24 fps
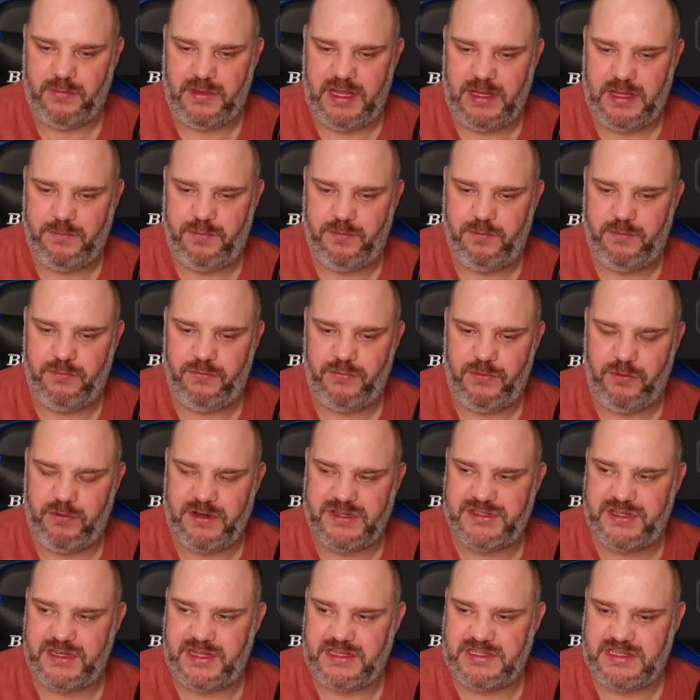keep the
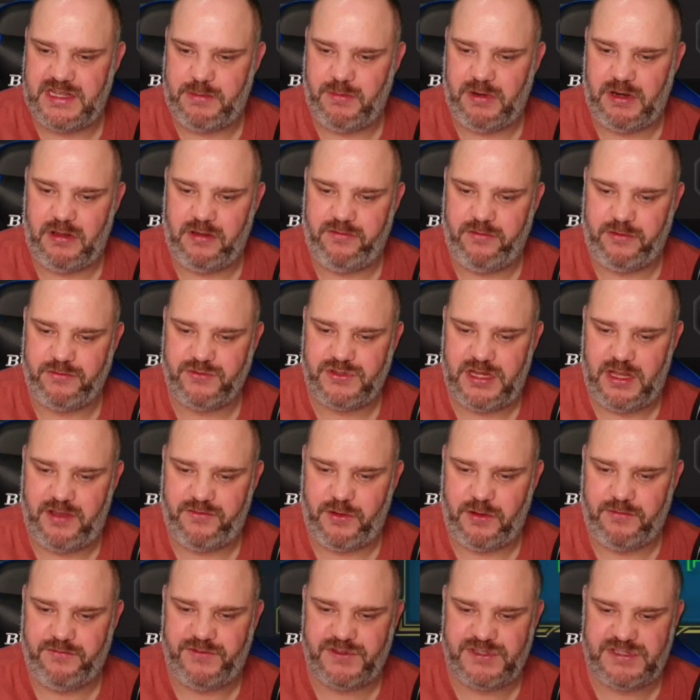rest of your team alive. Obviously
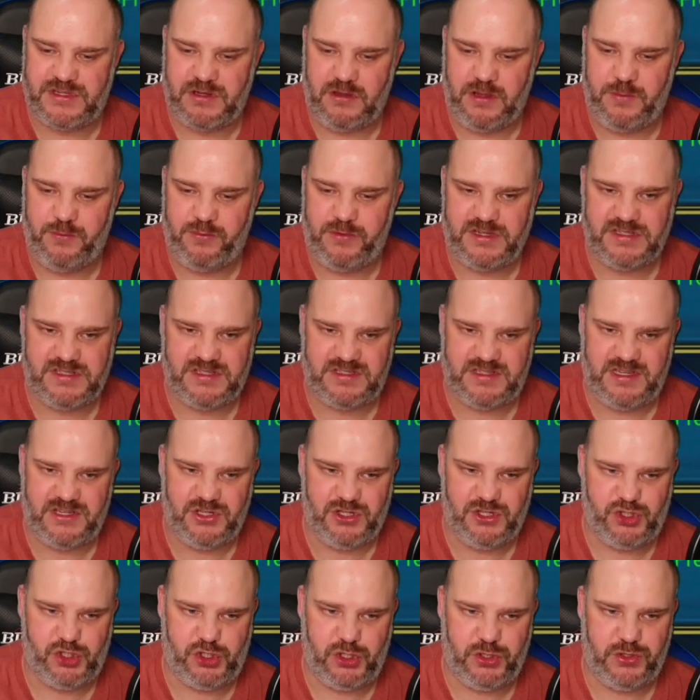I've gone for Sniper, as I
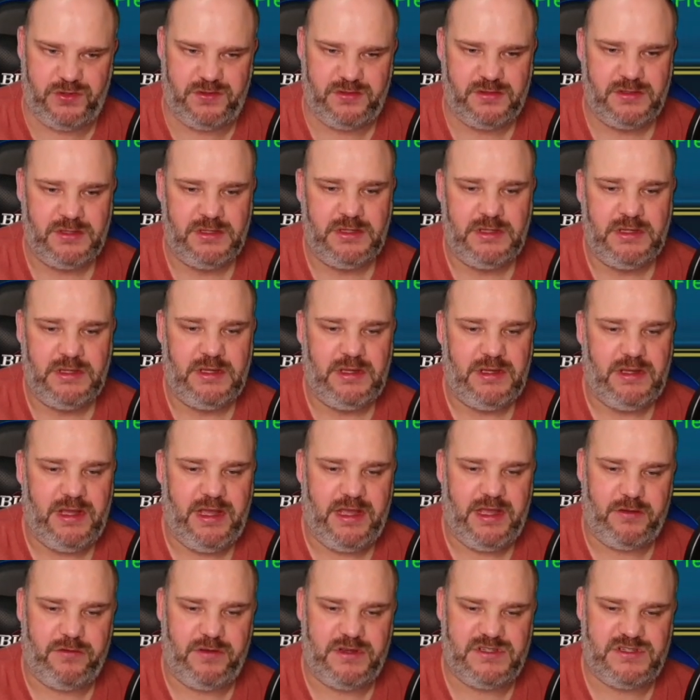said, should
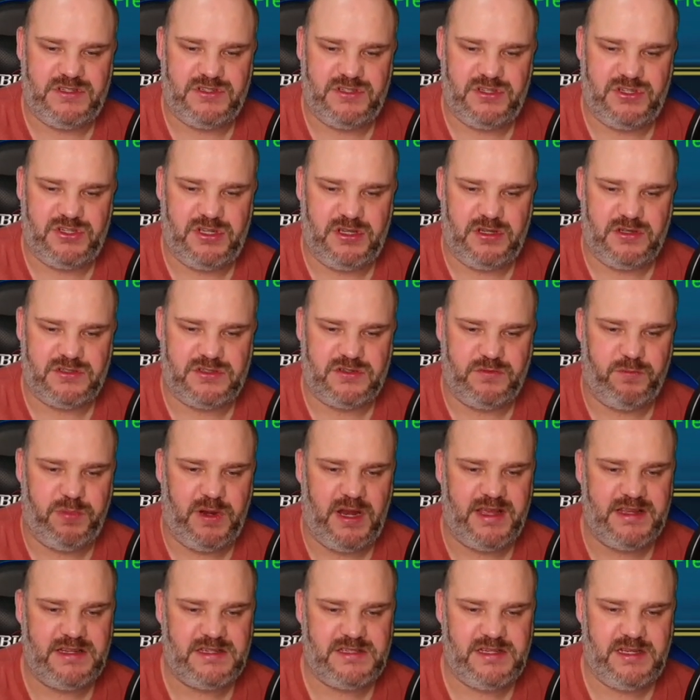increases the chance of
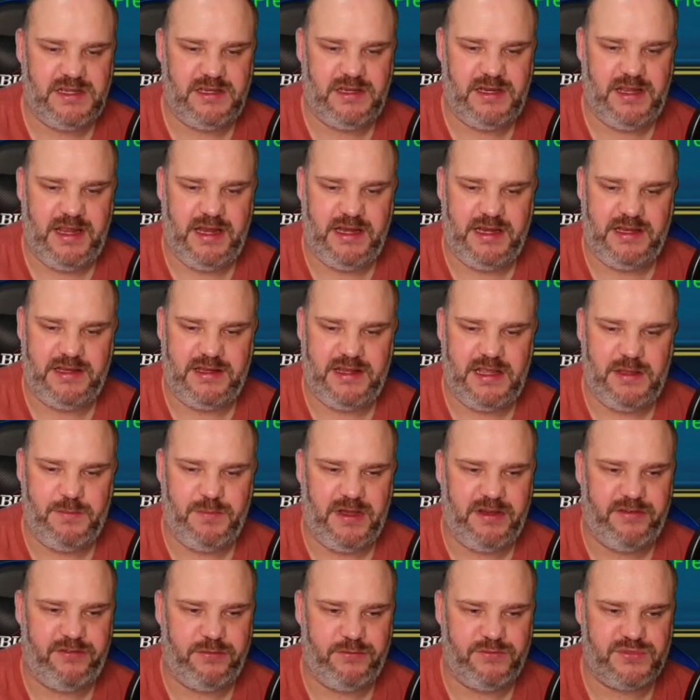placing any
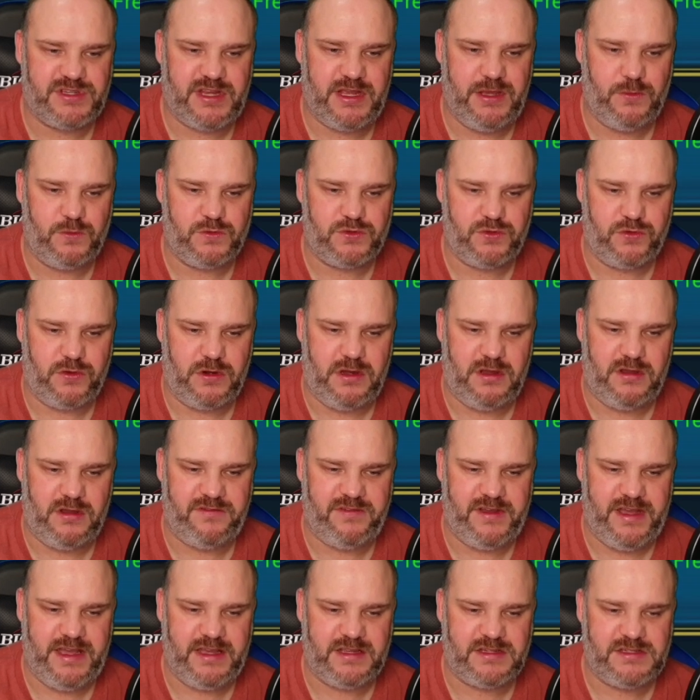debuff from skills or
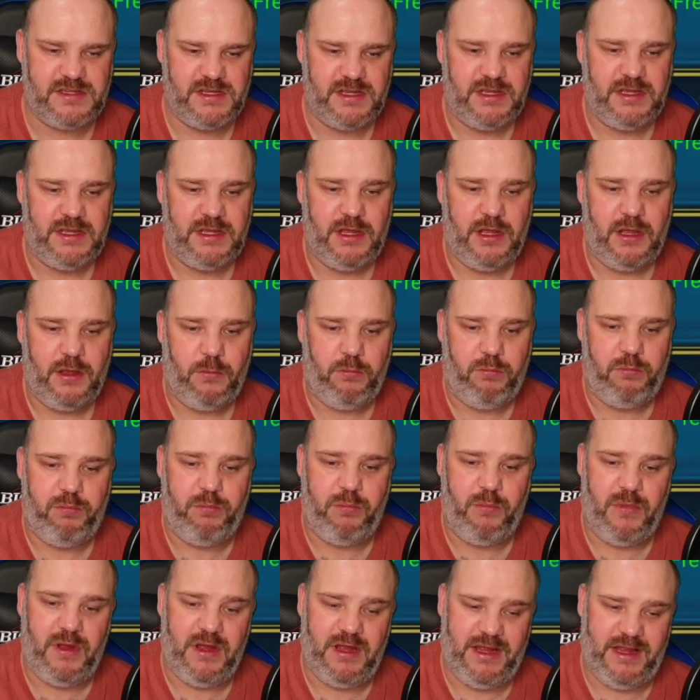artifacts.
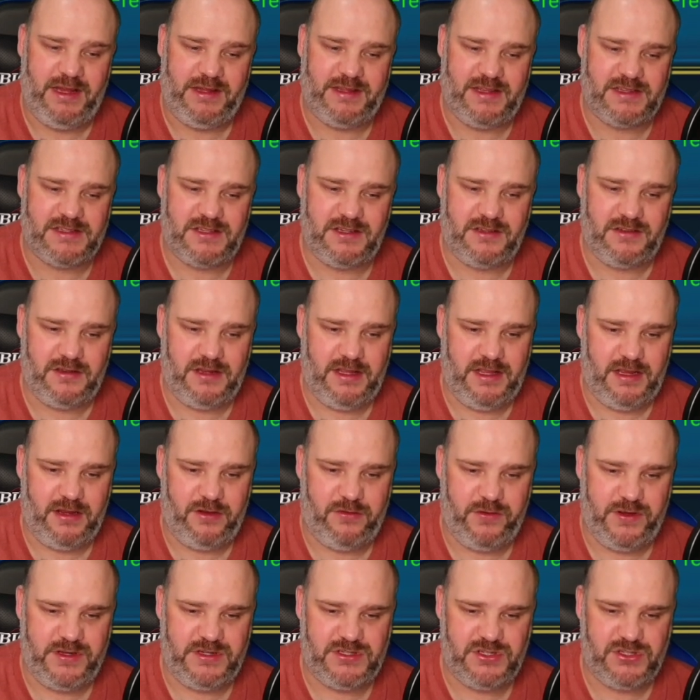It doesn't
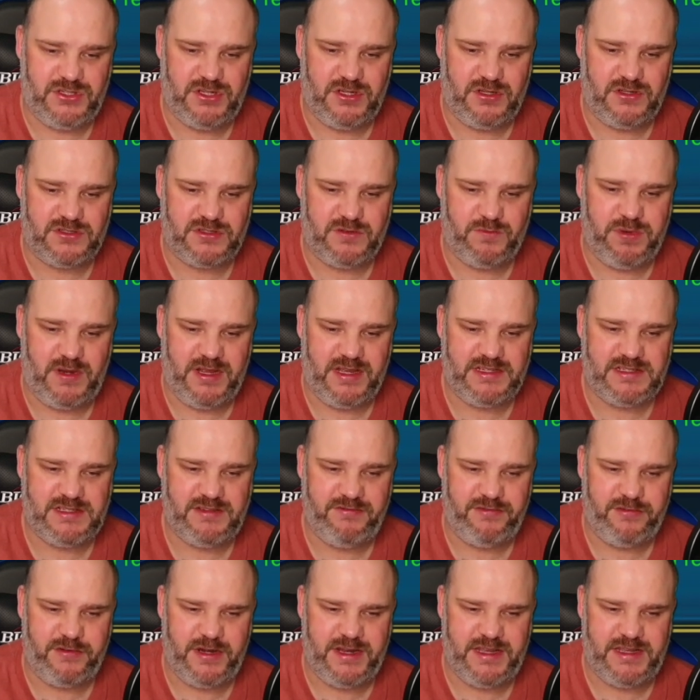increase the chance of
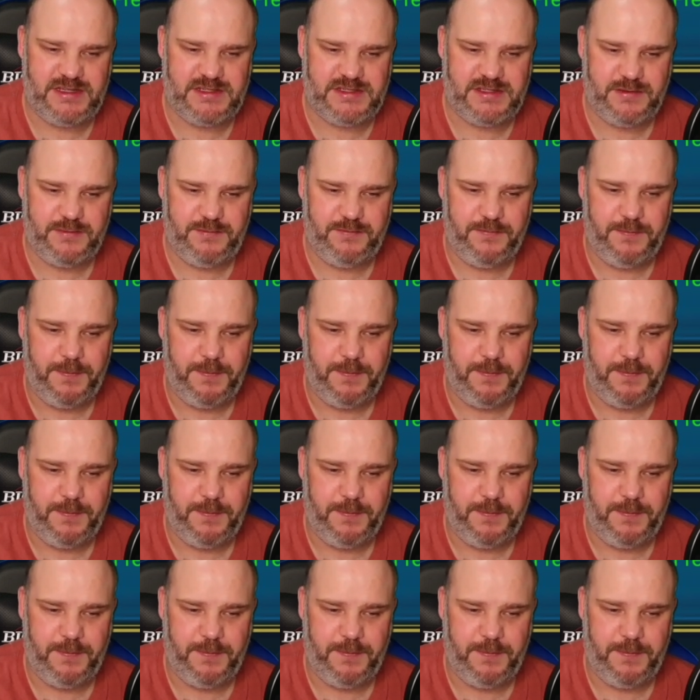placing freeze.